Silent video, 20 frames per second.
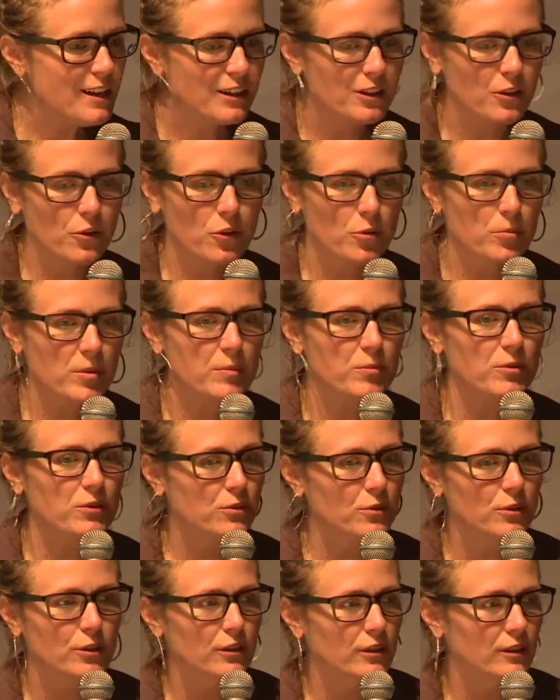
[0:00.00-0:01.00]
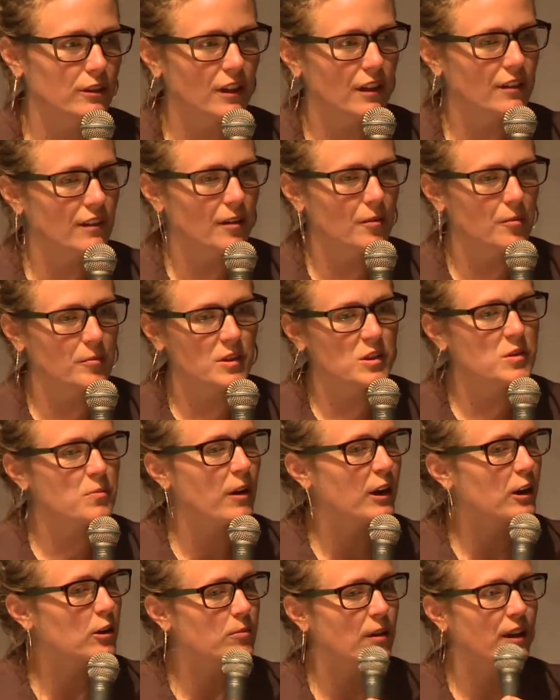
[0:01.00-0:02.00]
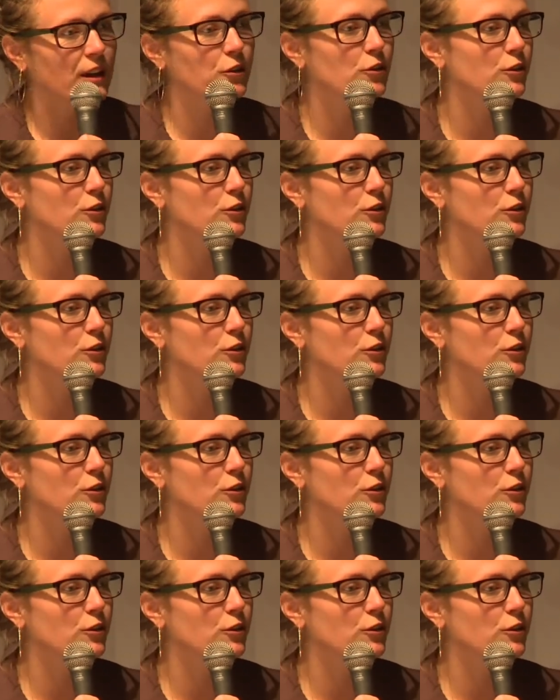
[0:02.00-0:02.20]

There are people who are inspired by